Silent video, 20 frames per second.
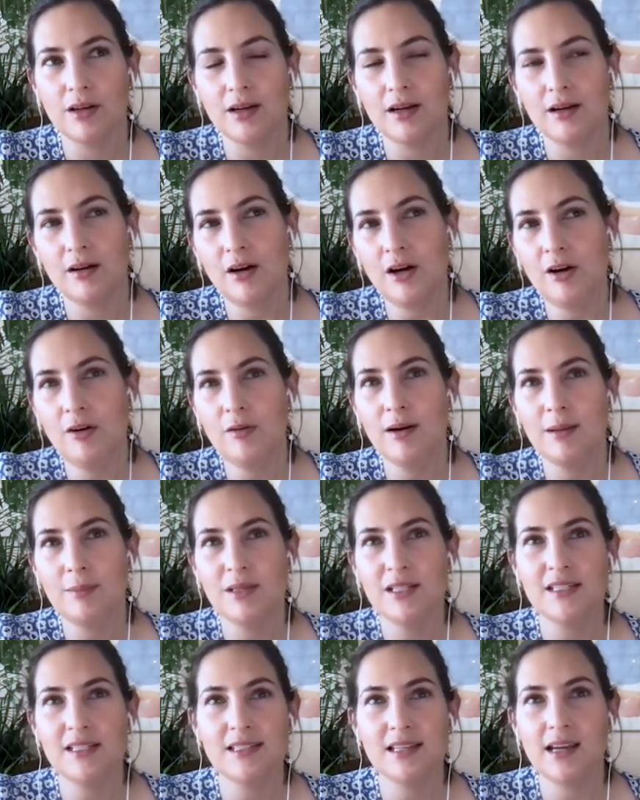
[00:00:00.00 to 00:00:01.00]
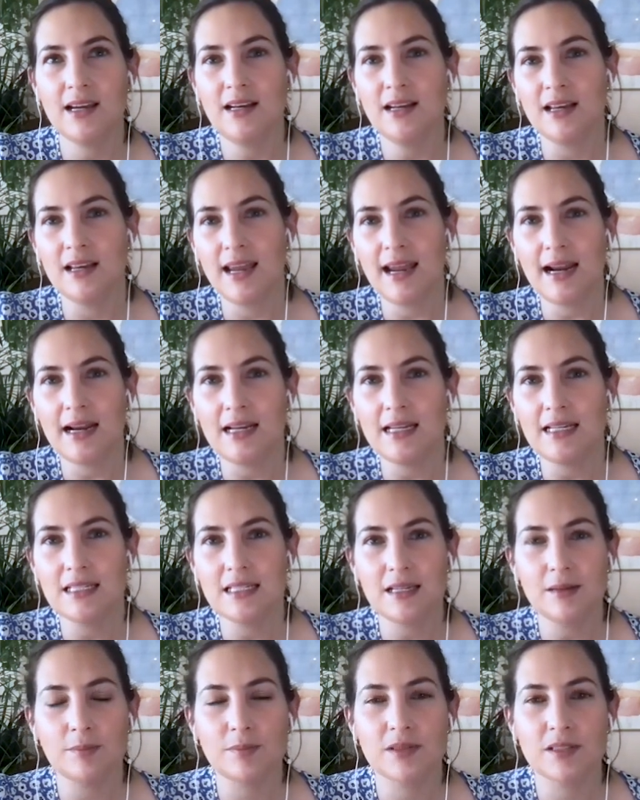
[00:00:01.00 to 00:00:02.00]
oh, I'm a designer, any
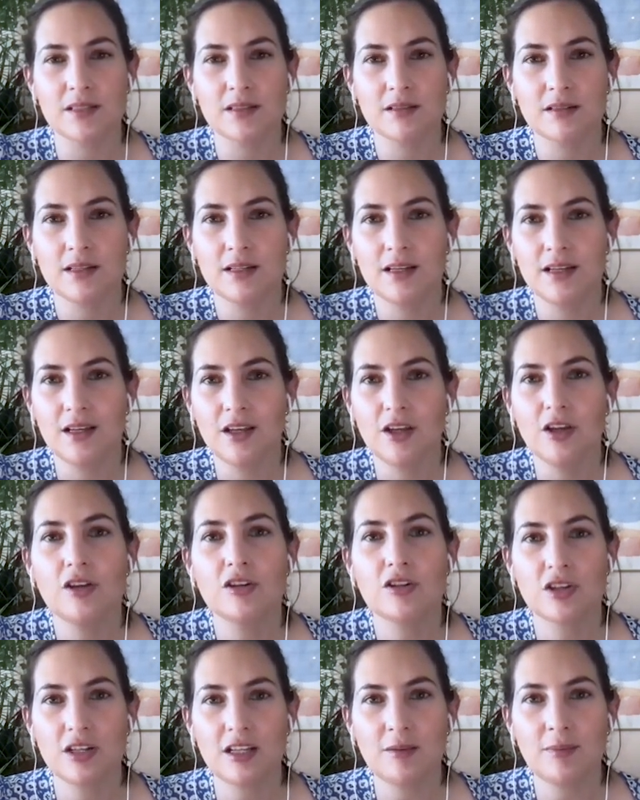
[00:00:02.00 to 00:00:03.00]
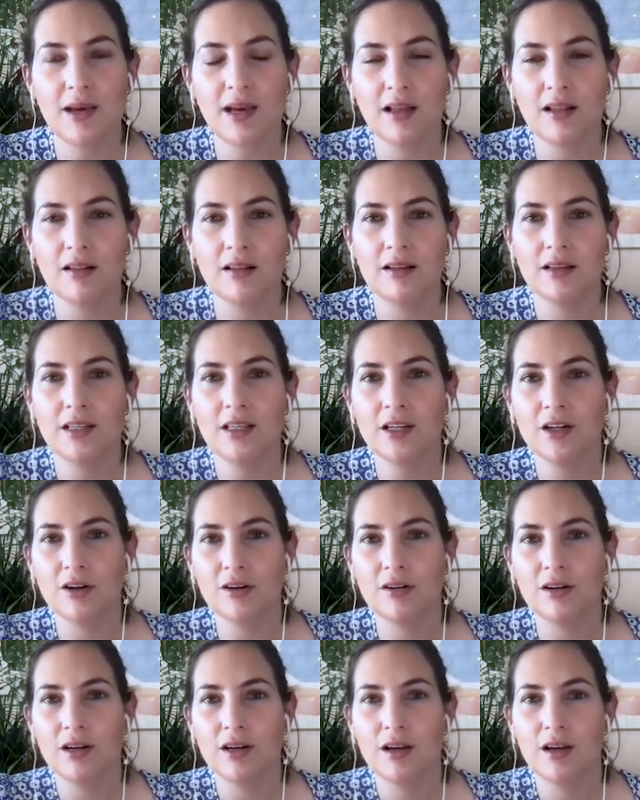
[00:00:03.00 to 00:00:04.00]
tips? You should email,
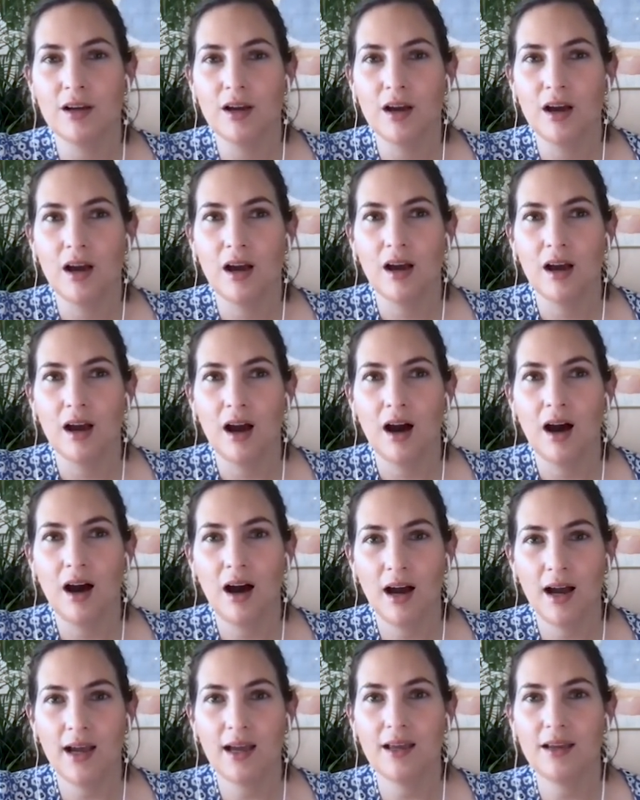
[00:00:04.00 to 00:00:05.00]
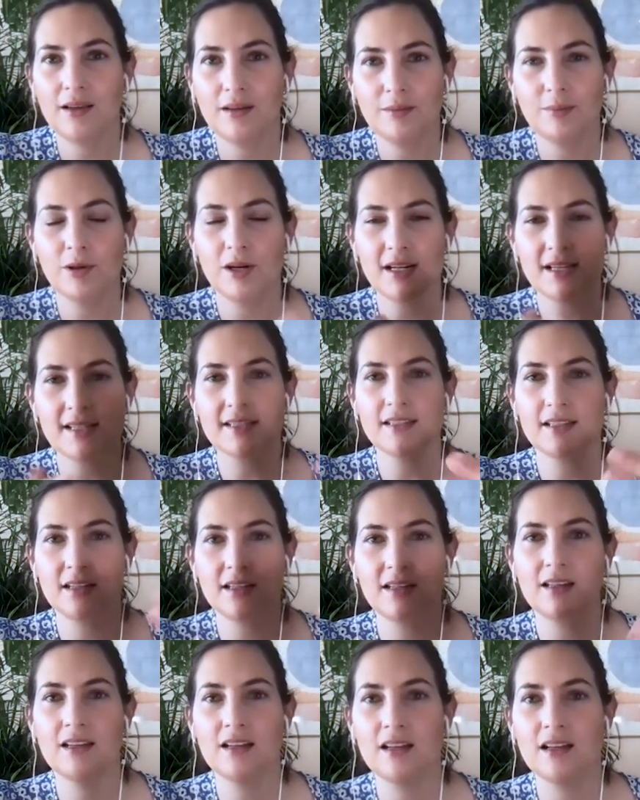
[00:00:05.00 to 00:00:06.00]
hi
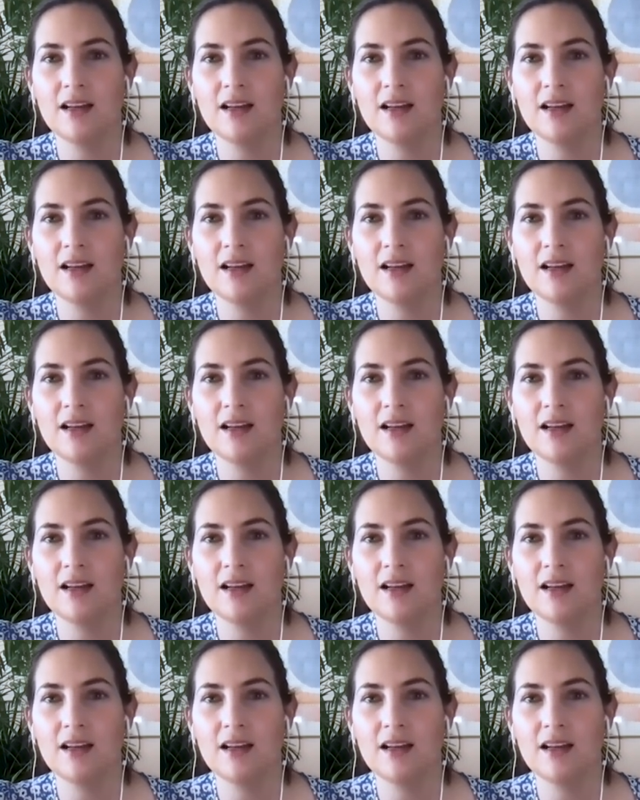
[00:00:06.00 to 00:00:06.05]
person,